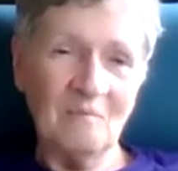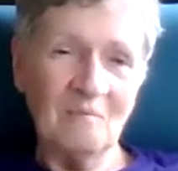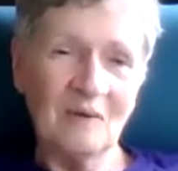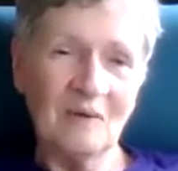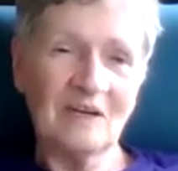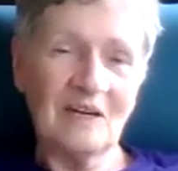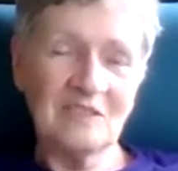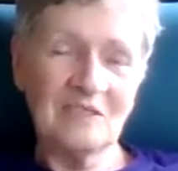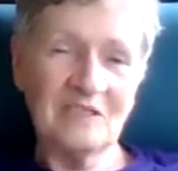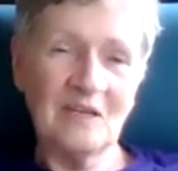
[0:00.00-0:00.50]

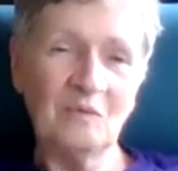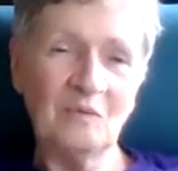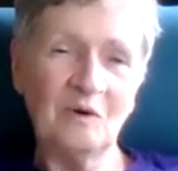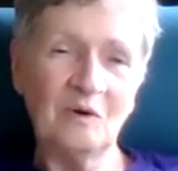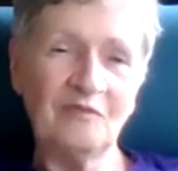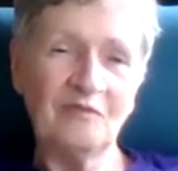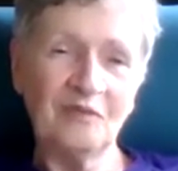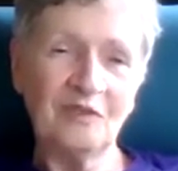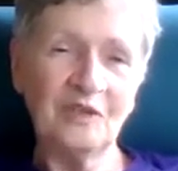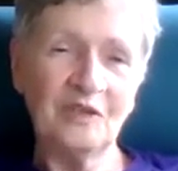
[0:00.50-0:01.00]
because there
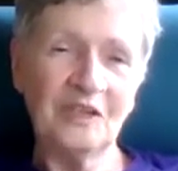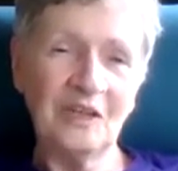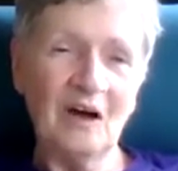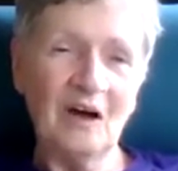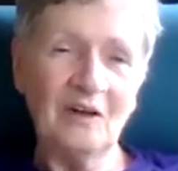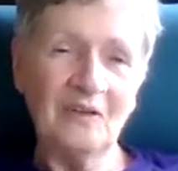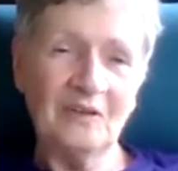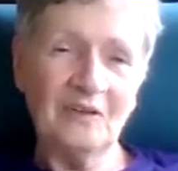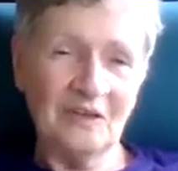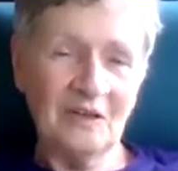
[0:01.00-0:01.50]
were 40
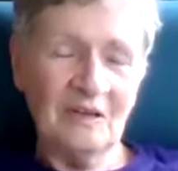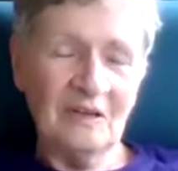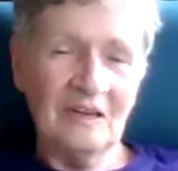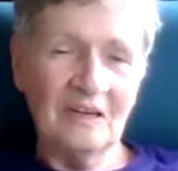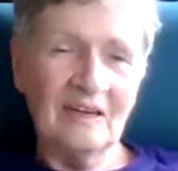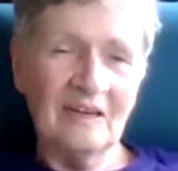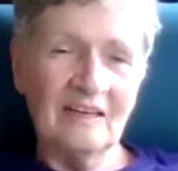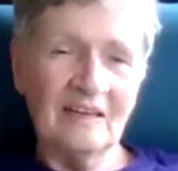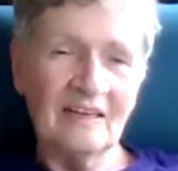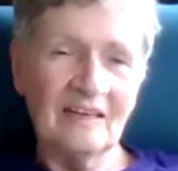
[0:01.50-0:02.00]
other
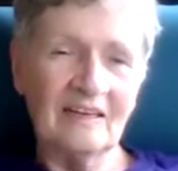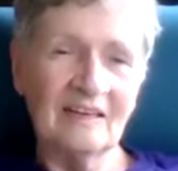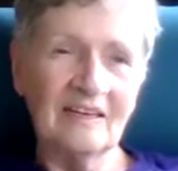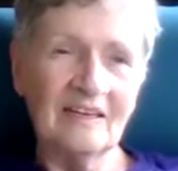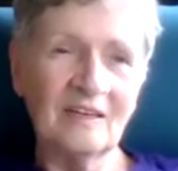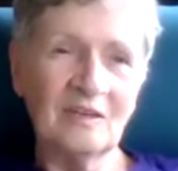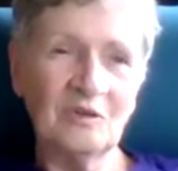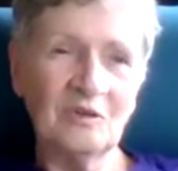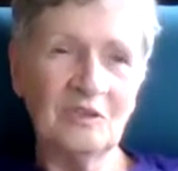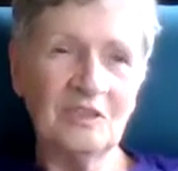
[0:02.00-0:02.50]

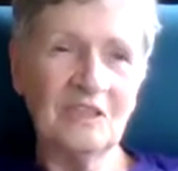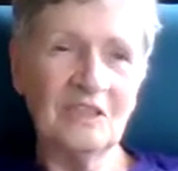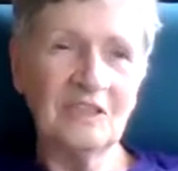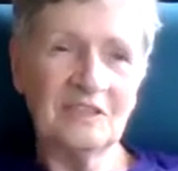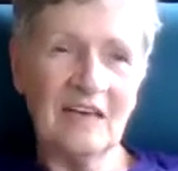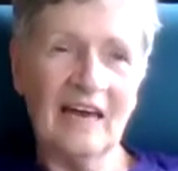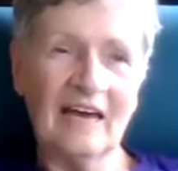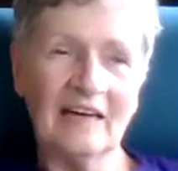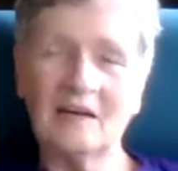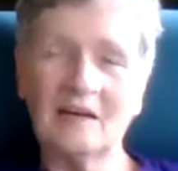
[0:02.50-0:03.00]
who
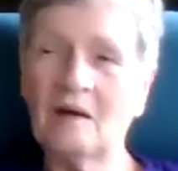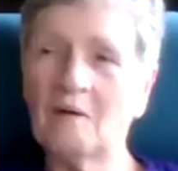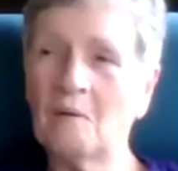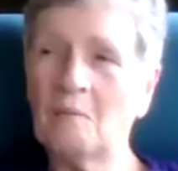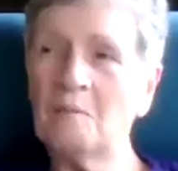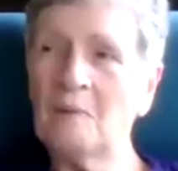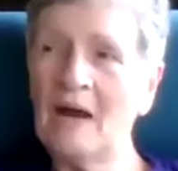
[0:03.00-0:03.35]
did that,